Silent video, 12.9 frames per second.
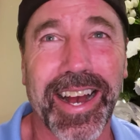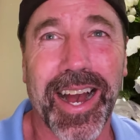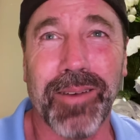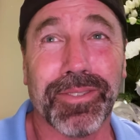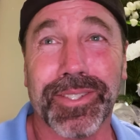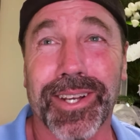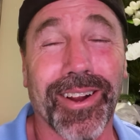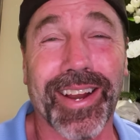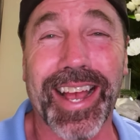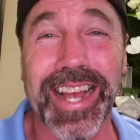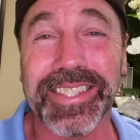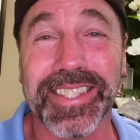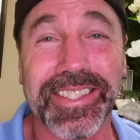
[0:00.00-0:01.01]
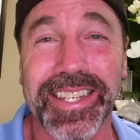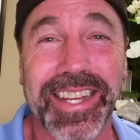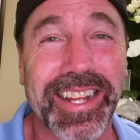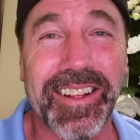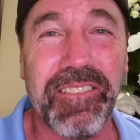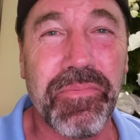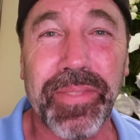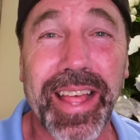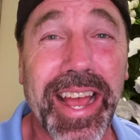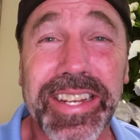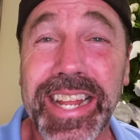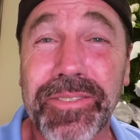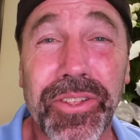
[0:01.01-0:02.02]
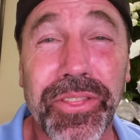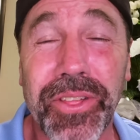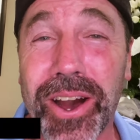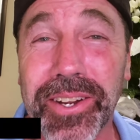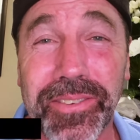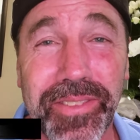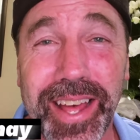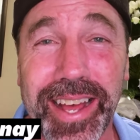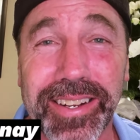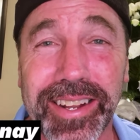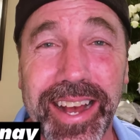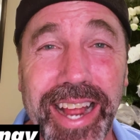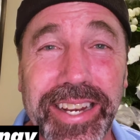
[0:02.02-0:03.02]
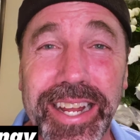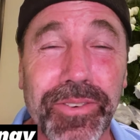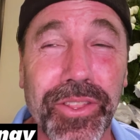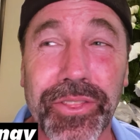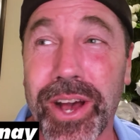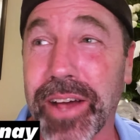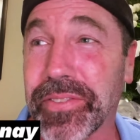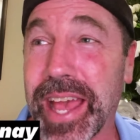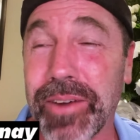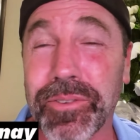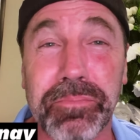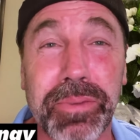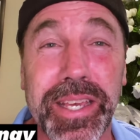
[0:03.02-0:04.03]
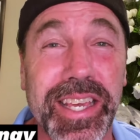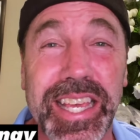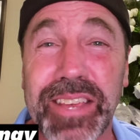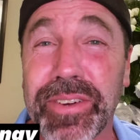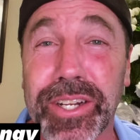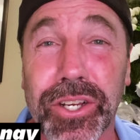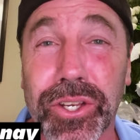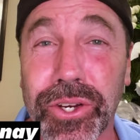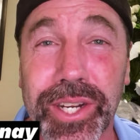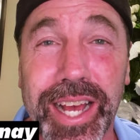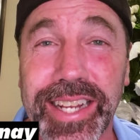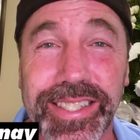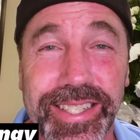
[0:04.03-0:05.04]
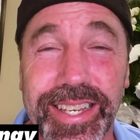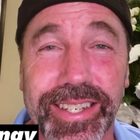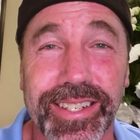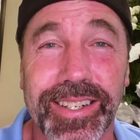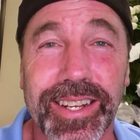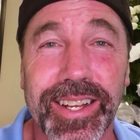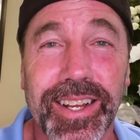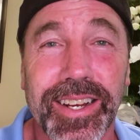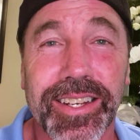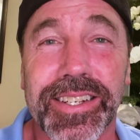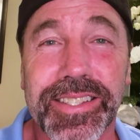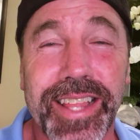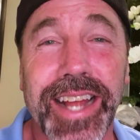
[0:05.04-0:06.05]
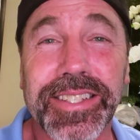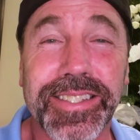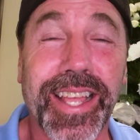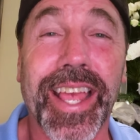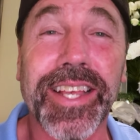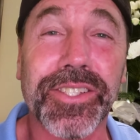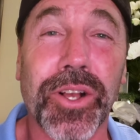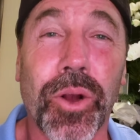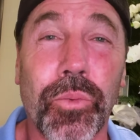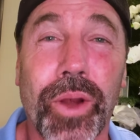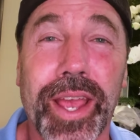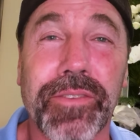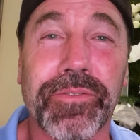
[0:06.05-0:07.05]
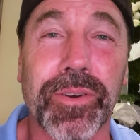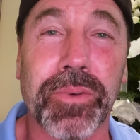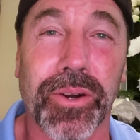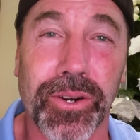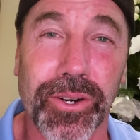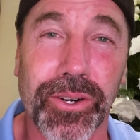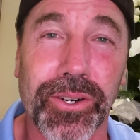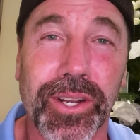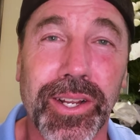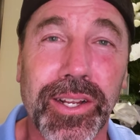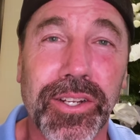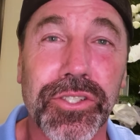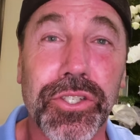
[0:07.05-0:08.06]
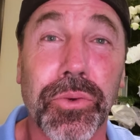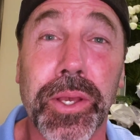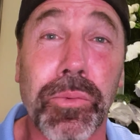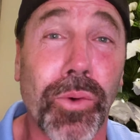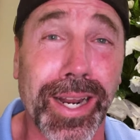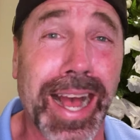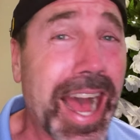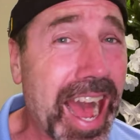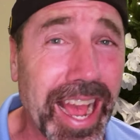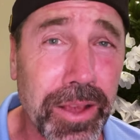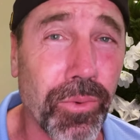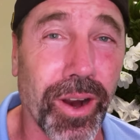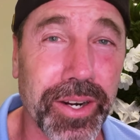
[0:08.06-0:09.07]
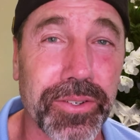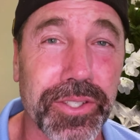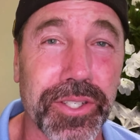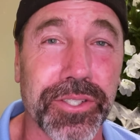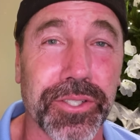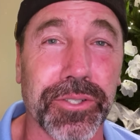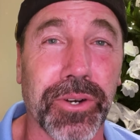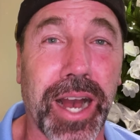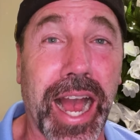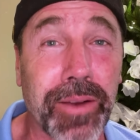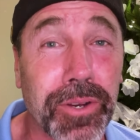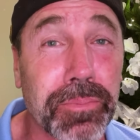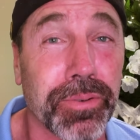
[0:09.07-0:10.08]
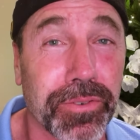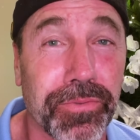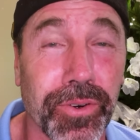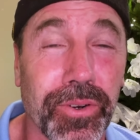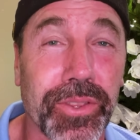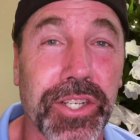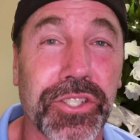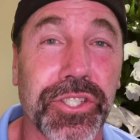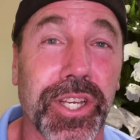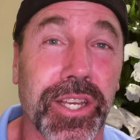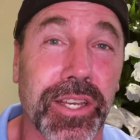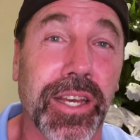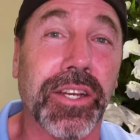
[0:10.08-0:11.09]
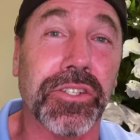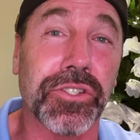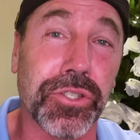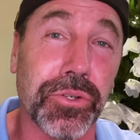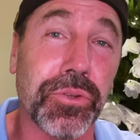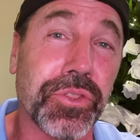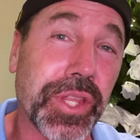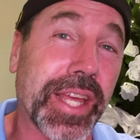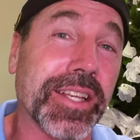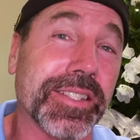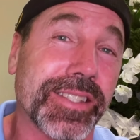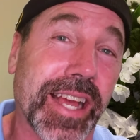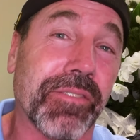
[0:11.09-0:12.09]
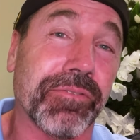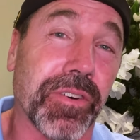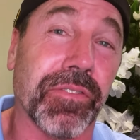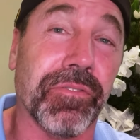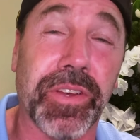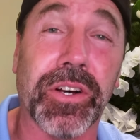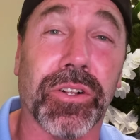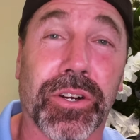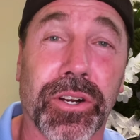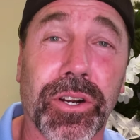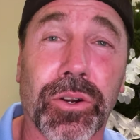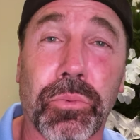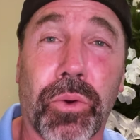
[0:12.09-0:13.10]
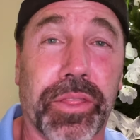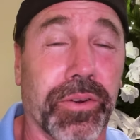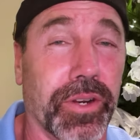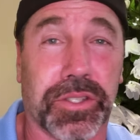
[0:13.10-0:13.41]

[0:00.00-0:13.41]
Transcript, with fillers: I'm sorry. I never thought of that. I never thought that would be even a good idea, because that takes away from her doing what I want her to do. I would prefer that she do things that fulfill her, whether